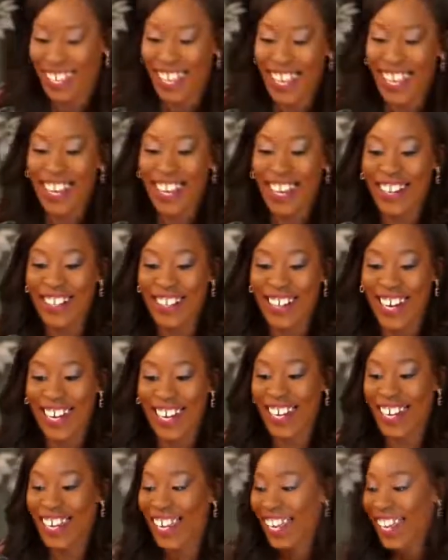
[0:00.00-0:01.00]
All right.
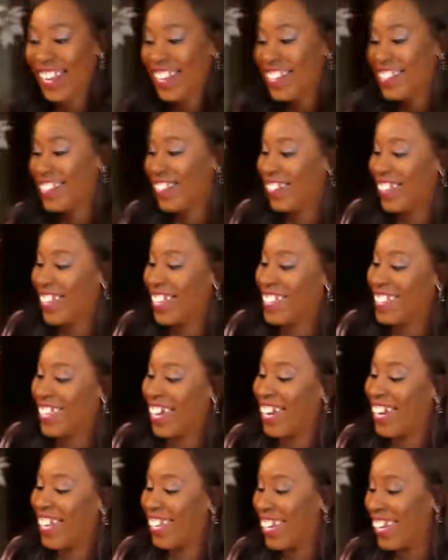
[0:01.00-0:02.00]
So let's
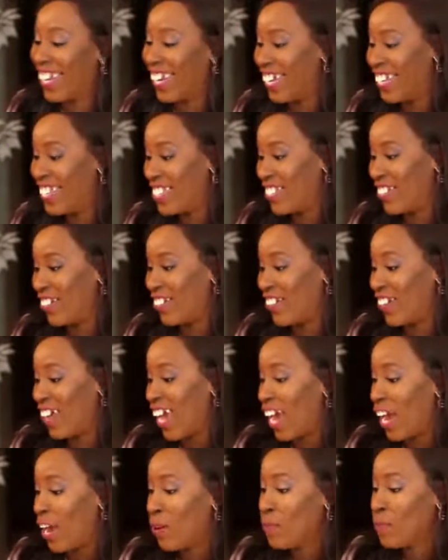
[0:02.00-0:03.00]
kind of get into it,
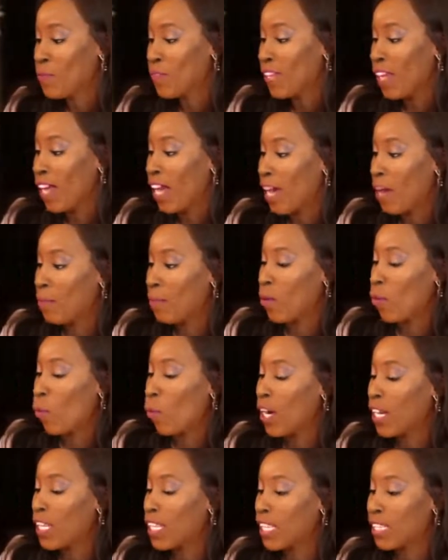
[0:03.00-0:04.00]
okay?
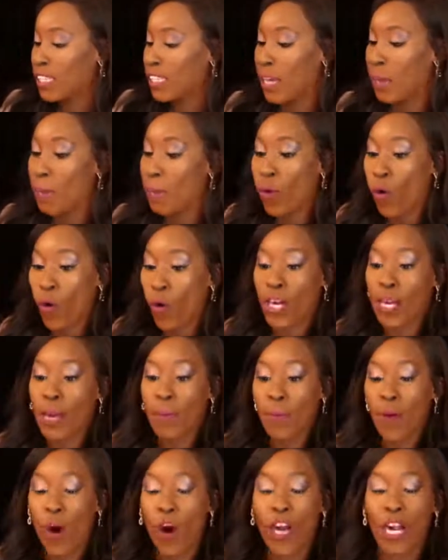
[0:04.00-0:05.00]
One of the
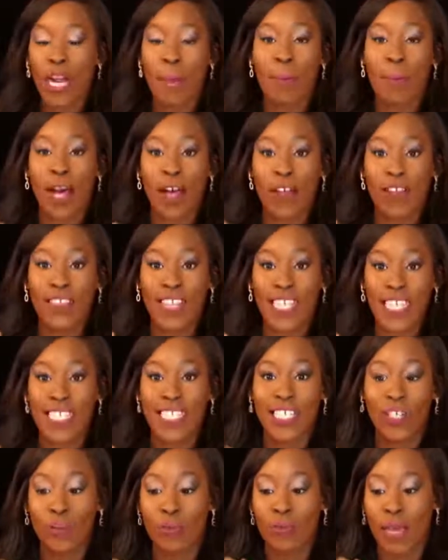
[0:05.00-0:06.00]
important part about this
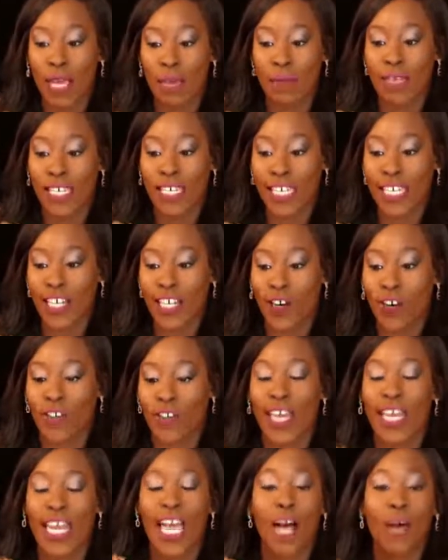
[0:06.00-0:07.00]
little baby here
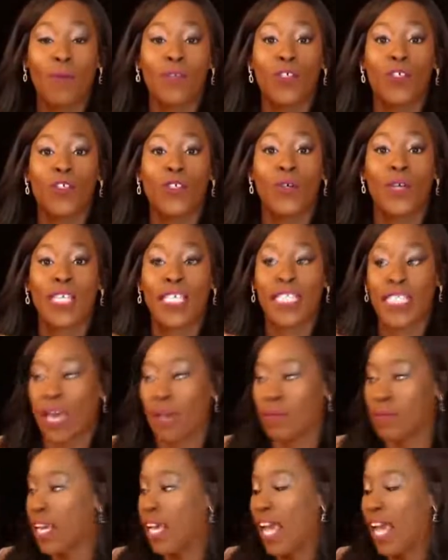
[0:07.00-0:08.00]
that helps you to
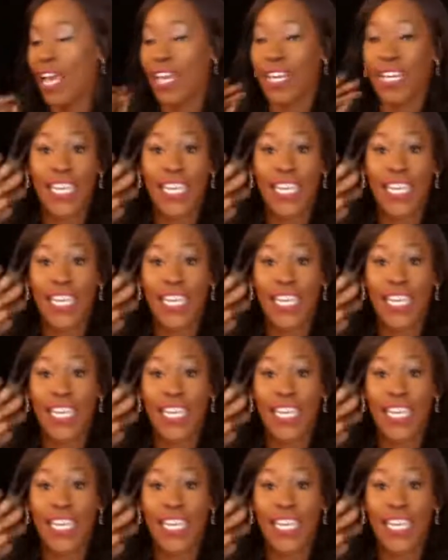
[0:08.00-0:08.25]
accept, and